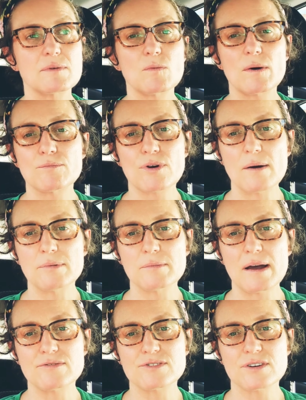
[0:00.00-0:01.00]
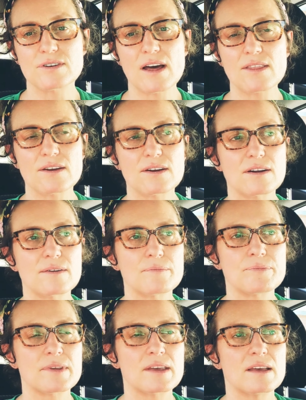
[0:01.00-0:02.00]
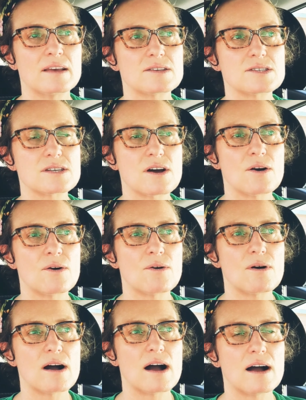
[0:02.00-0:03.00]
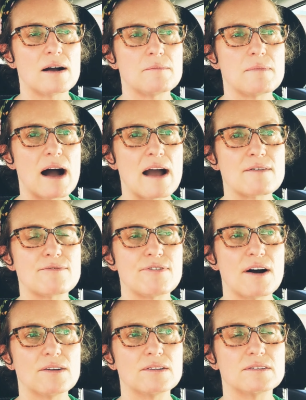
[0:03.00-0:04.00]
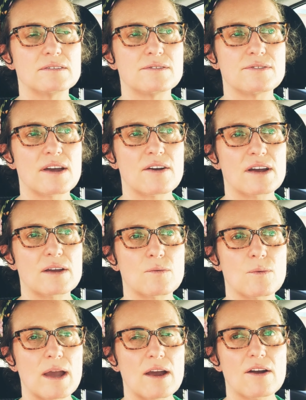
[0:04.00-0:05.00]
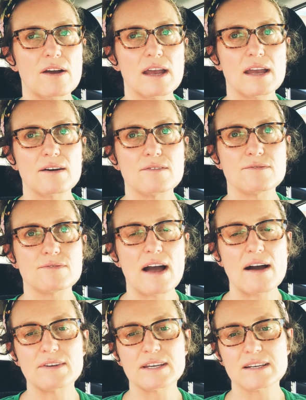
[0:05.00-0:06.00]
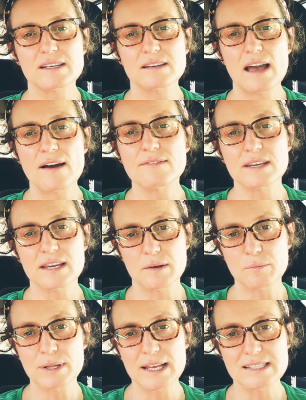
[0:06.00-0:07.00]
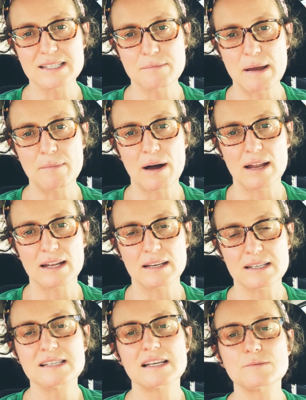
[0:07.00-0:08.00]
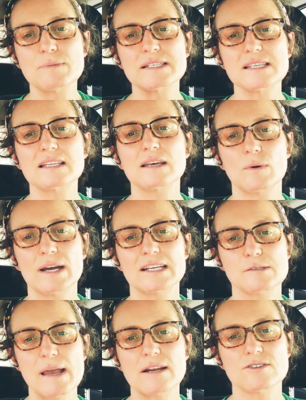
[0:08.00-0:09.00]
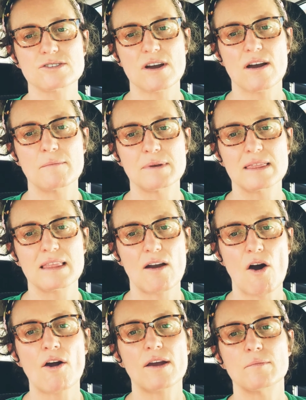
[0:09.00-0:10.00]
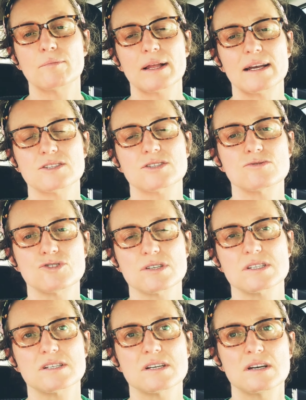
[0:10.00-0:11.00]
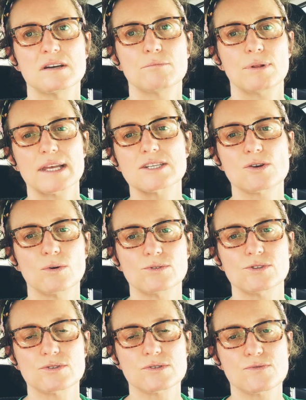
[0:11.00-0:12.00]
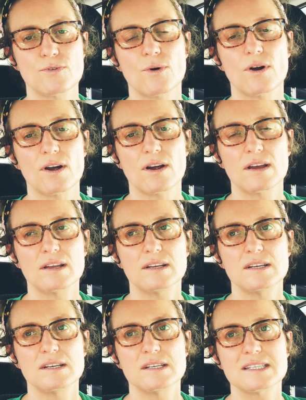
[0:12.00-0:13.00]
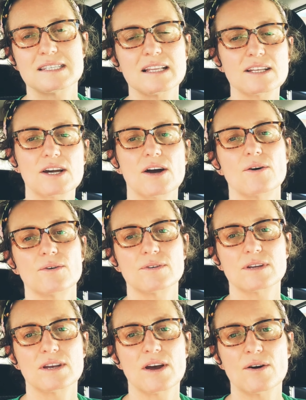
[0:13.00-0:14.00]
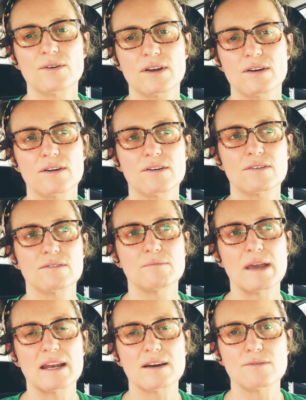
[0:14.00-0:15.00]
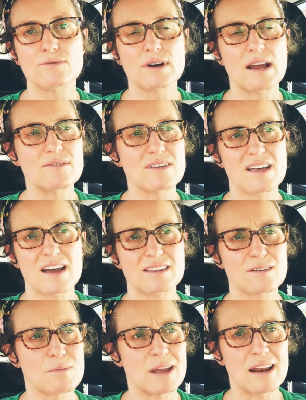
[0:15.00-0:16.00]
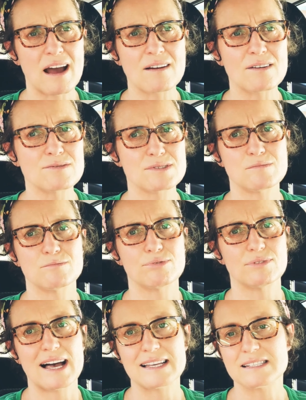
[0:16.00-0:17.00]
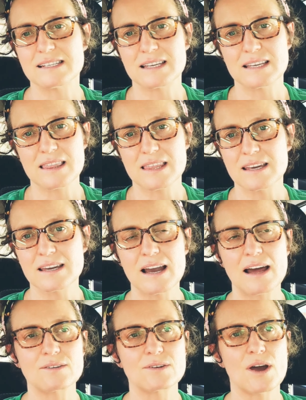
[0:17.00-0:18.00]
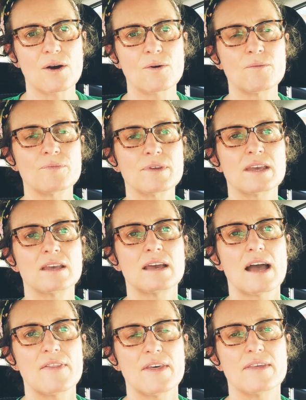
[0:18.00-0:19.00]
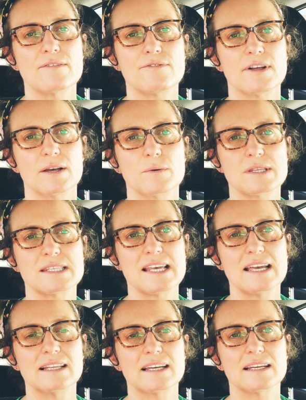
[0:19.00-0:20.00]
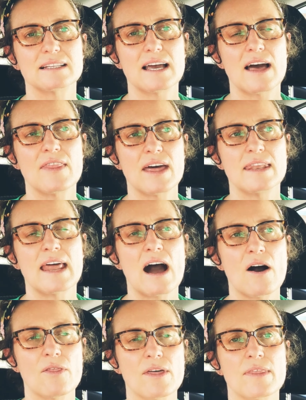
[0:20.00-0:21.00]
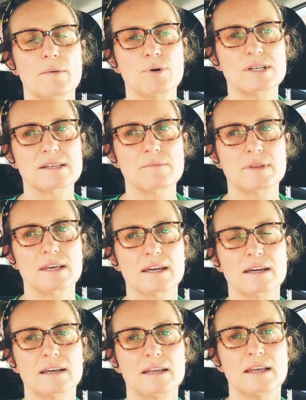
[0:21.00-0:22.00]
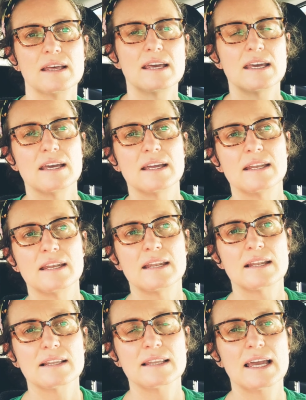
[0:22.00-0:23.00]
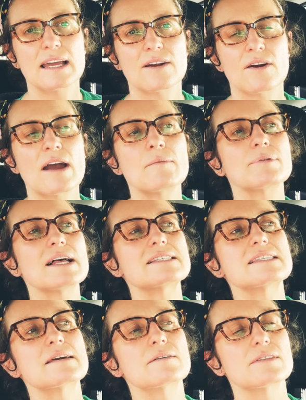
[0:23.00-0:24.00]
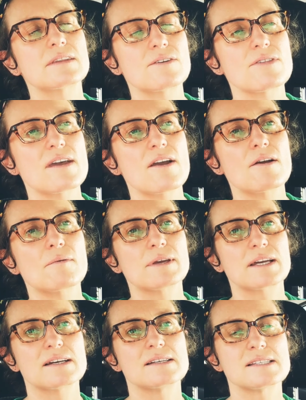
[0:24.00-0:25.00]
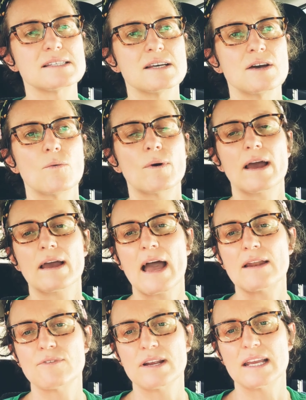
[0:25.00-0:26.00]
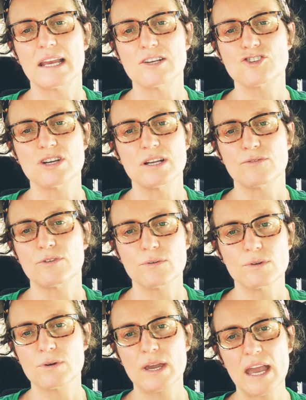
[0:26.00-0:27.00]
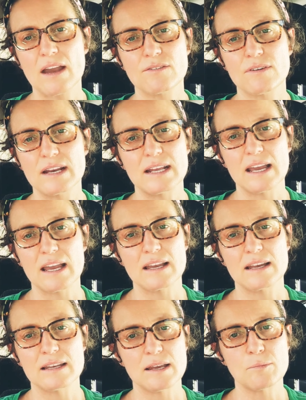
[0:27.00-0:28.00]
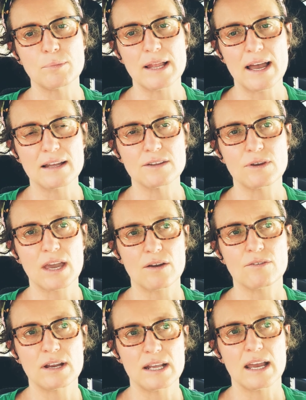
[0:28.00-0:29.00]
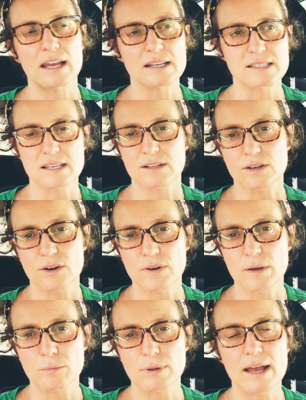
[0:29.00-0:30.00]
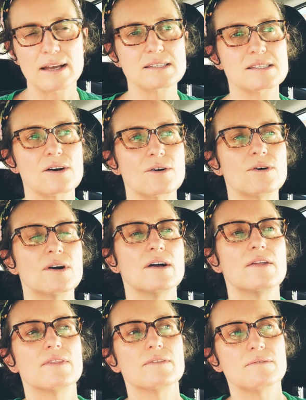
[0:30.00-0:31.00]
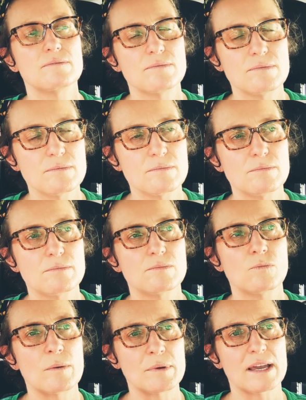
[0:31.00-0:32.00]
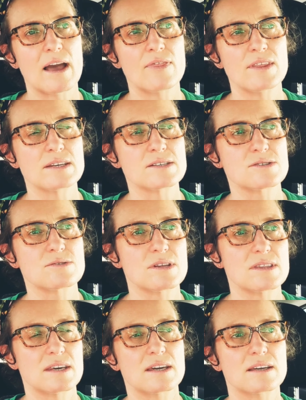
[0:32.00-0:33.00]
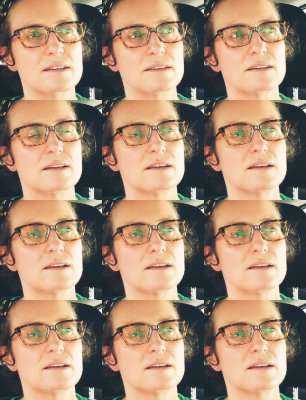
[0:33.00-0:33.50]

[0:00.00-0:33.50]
of been one problem after another. So I felt very wary of having implants in my body, because that's basically what expanders are. I mean, they are implants. They're just placeholders for silicone. They're made of whatever the heck they're made out of, some plasticky thing, I don't know. And then they fill it with saline, and then they put something in later. And plus they're there because when I had radiation, if you can't radiate an implant, you can't radiate a silicone implant. So women get these so that they can,